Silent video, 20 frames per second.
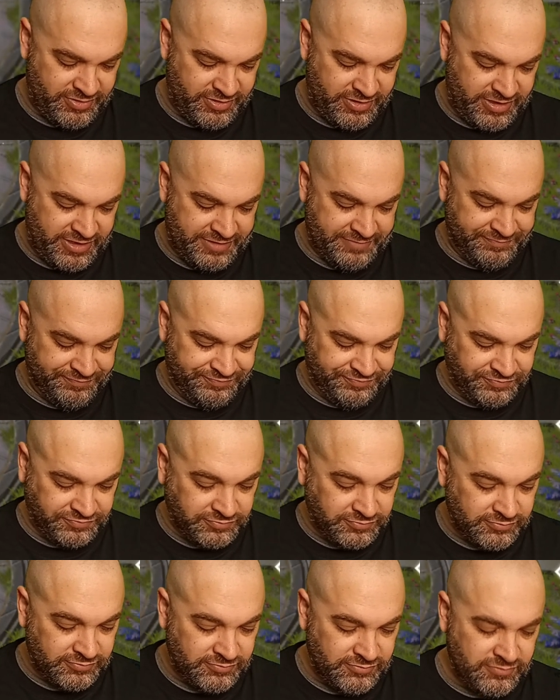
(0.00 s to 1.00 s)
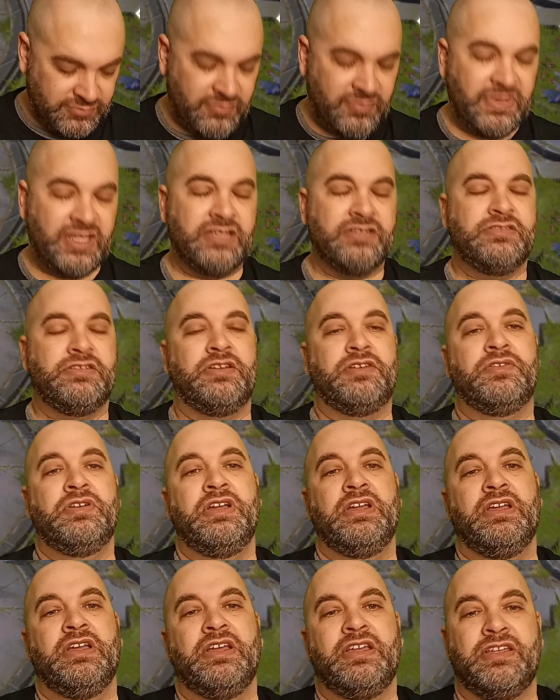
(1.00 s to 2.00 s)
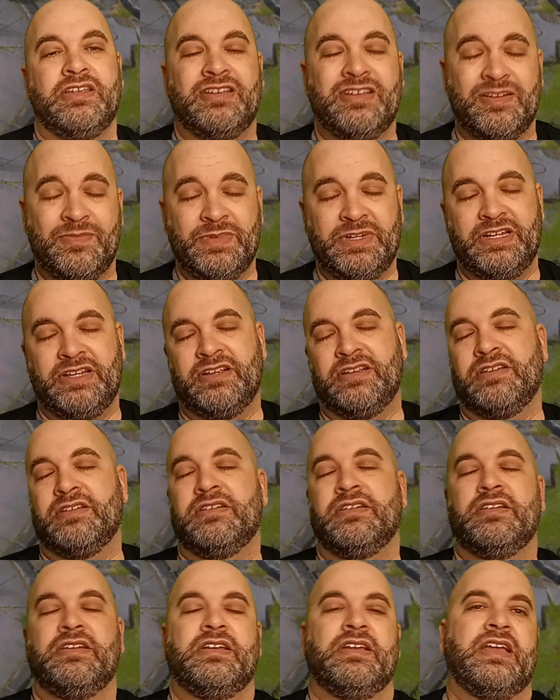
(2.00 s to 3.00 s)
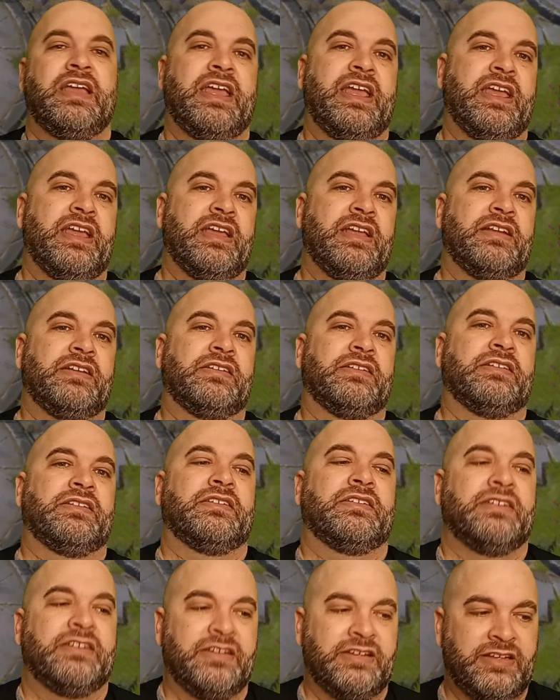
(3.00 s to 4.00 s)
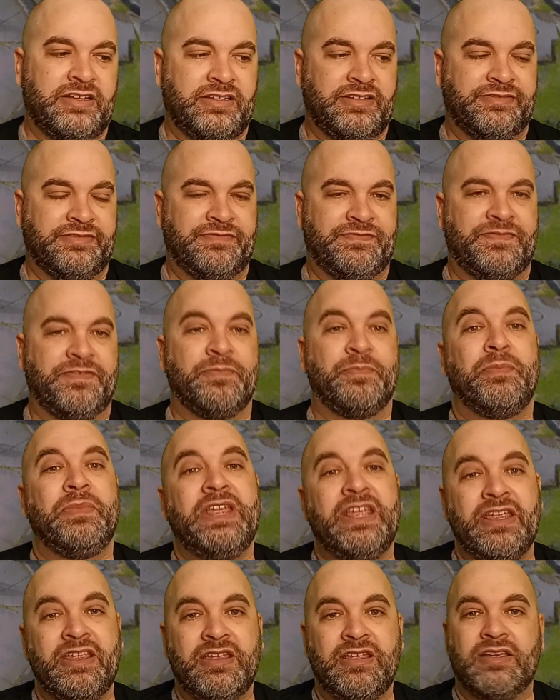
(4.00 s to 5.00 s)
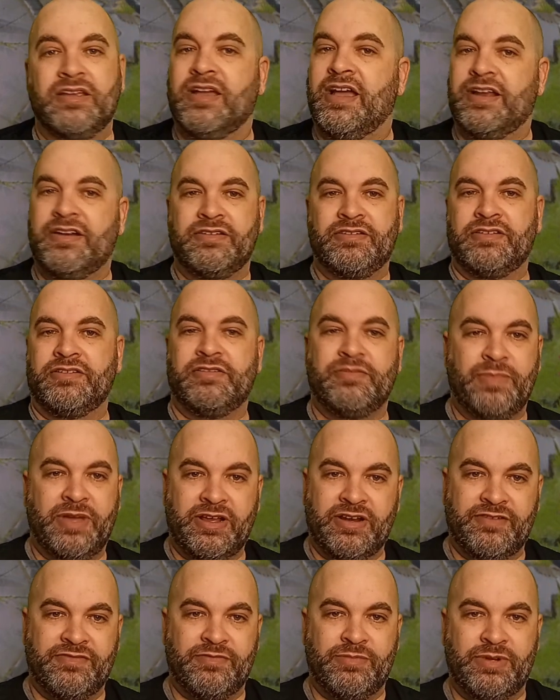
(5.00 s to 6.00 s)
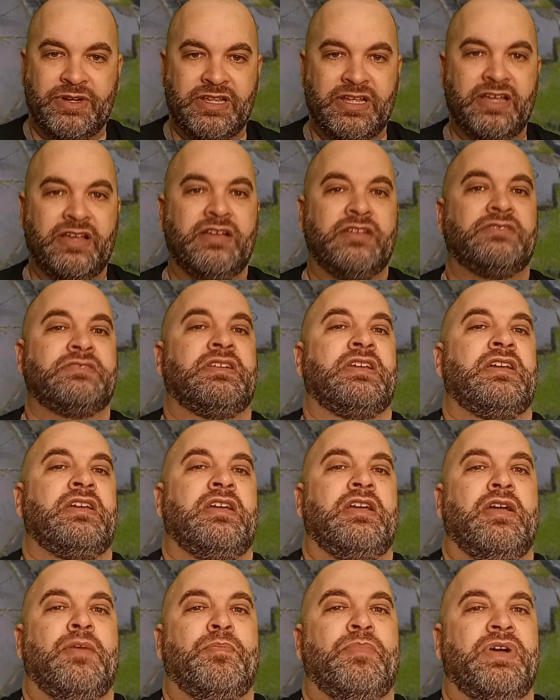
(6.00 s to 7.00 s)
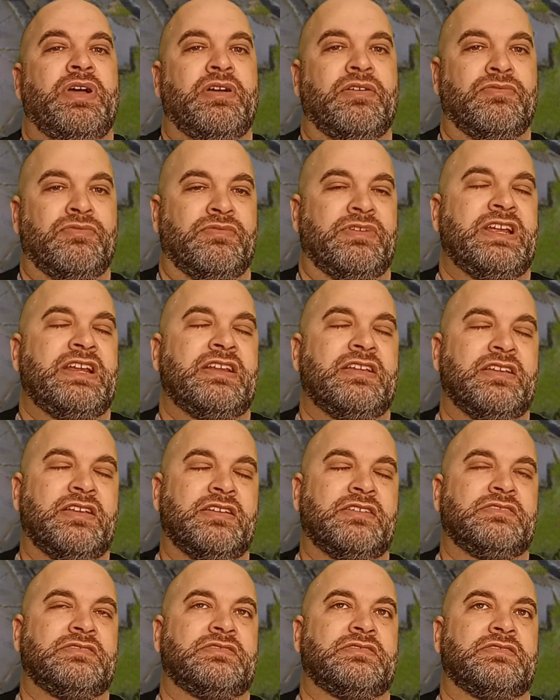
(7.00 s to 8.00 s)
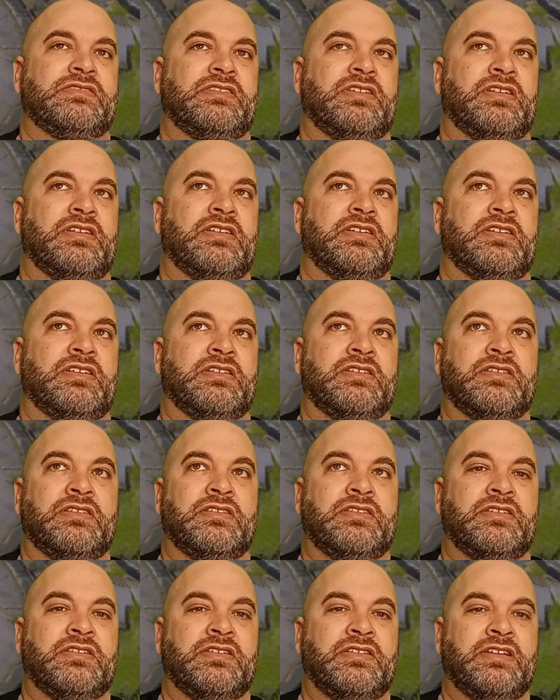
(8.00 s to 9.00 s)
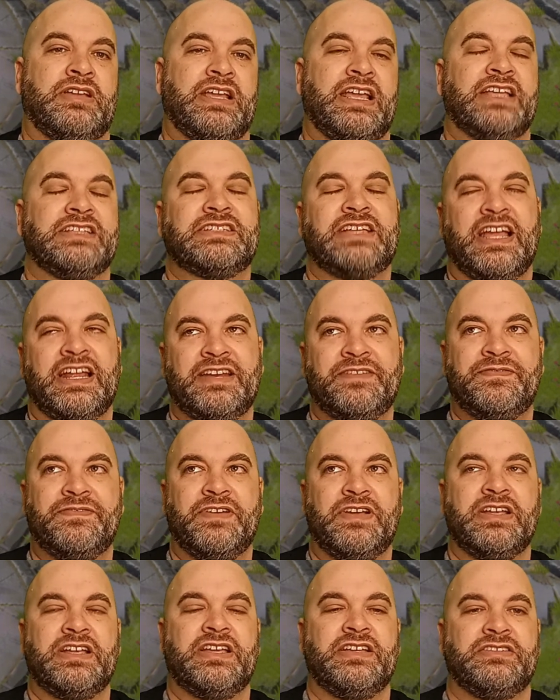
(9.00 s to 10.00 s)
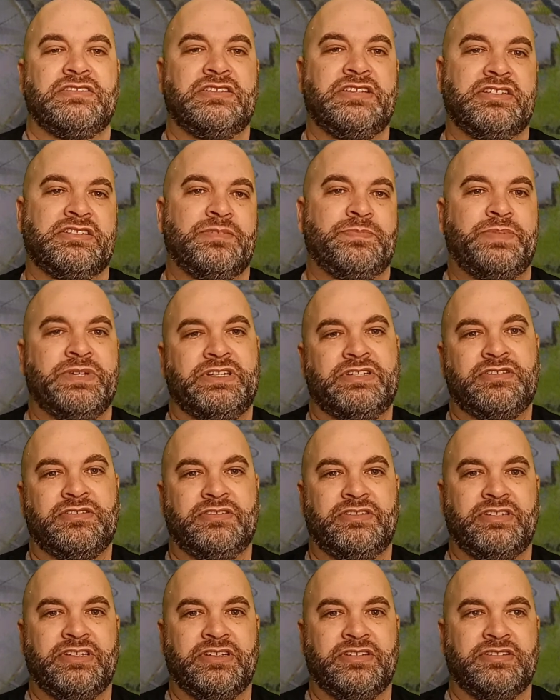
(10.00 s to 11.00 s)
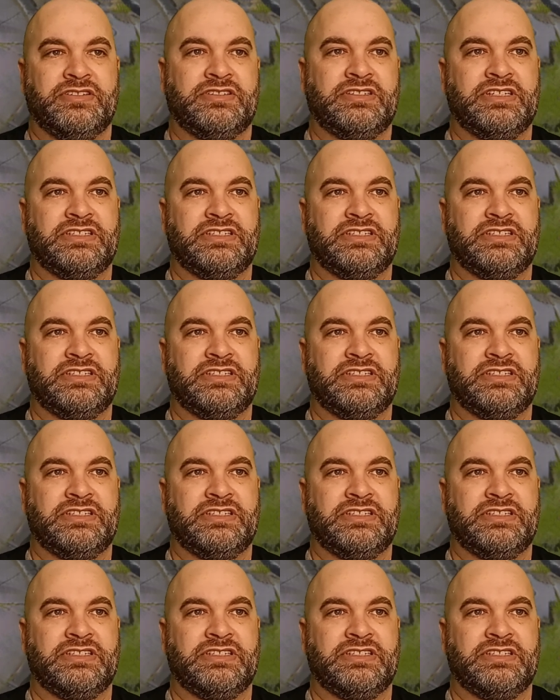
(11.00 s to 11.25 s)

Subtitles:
okay, so you come in here, and for me, I don't know about everybody else, but arenas are, it's kind of fun because you get to pitch, you know,